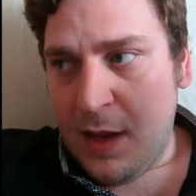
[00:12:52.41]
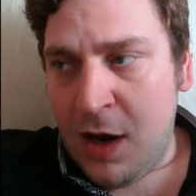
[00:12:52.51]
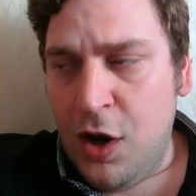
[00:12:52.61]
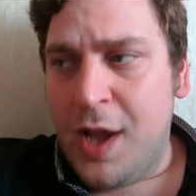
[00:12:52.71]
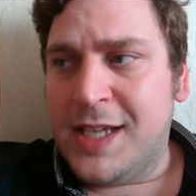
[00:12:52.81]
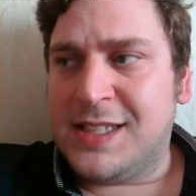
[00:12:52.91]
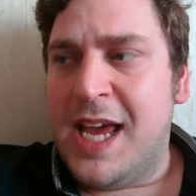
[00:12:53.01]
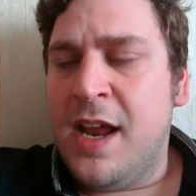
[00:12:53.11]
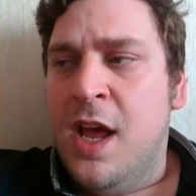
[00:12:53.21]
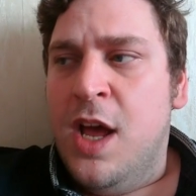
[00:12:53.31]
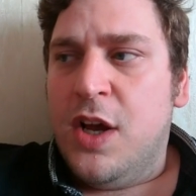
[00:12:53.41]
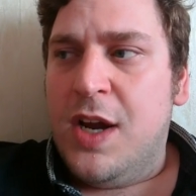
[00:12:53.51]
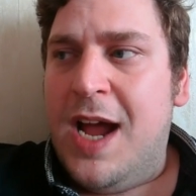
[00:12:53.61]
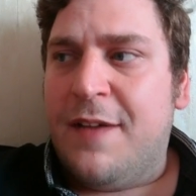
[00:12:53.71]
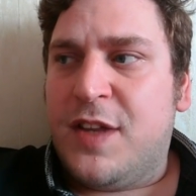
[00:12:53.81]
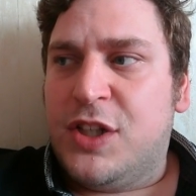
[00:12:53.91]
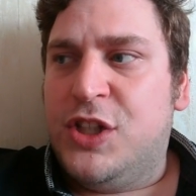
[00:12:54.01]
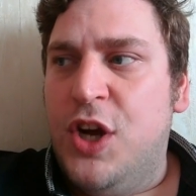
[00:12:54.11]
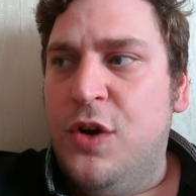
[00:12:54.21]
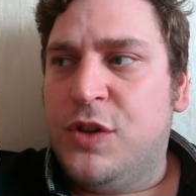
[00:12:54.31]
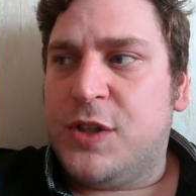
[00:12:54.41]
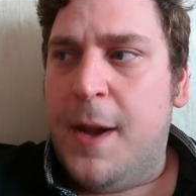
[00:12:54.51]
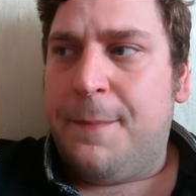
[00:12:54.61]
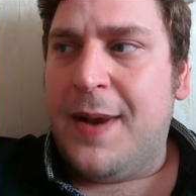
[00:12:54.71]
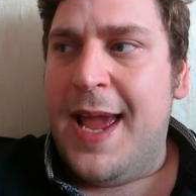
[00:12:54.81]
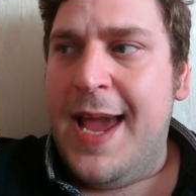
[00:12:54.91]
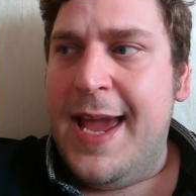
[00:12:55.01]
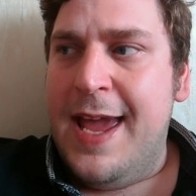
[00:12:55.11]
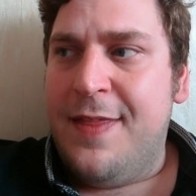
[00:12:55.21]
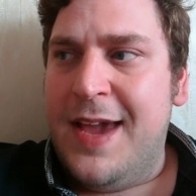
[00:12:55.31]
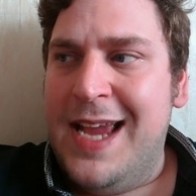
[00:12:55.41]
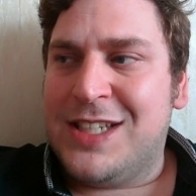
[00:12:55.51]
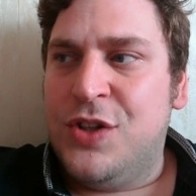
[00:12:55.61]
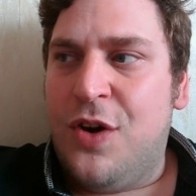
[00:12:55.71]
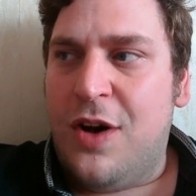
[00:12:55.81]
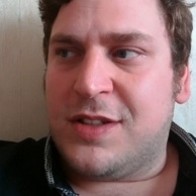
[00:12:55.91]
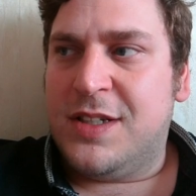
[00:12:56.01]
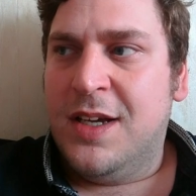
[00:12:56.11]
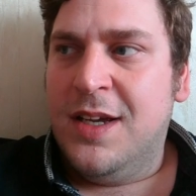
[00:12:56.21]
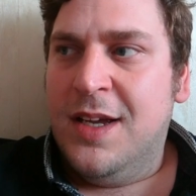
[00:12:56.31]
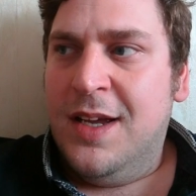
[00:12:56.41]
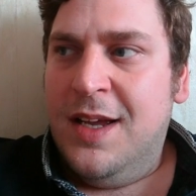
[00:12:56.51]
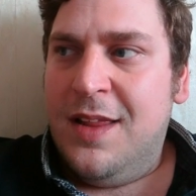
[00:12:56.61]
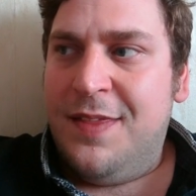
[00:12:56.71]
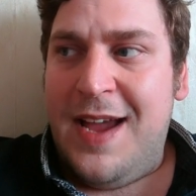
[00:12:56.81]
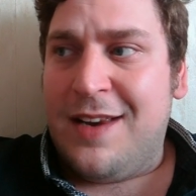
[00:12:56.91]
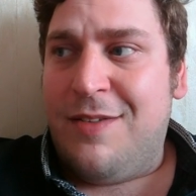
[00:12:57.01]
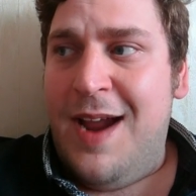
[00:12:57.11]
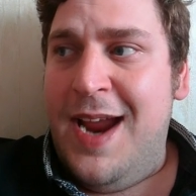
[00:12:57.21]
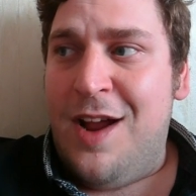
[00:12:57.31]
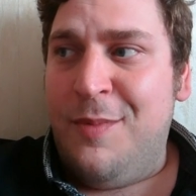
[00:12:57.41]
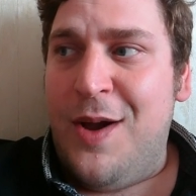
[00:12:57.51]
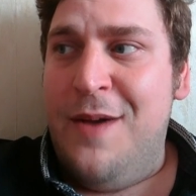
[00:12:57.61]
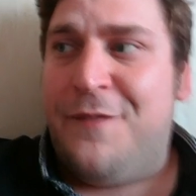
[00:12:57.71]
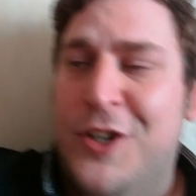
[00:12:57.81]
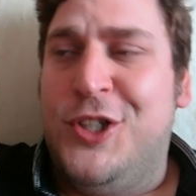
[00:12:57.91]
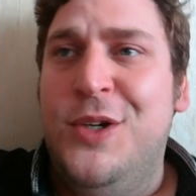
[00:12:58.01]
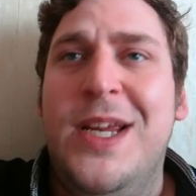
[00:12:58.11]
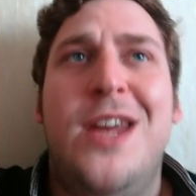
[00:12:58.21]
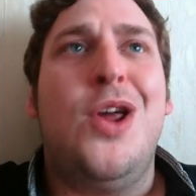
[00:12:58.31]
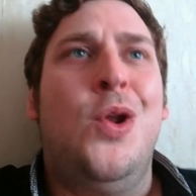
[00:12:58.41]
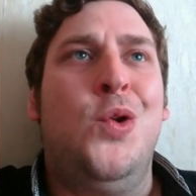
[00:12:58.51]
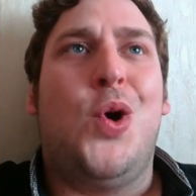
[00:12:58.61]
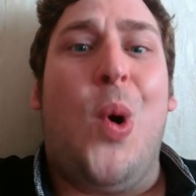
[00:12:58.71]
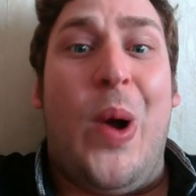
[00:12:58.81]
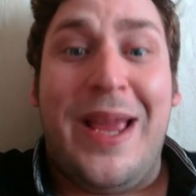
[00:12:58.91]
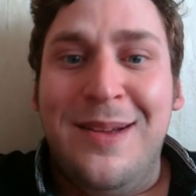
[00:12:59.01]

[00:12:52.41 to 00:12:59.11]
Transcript: Like I said, going to have to choose a player here that is not that great. I'm going for Julian Ngoy.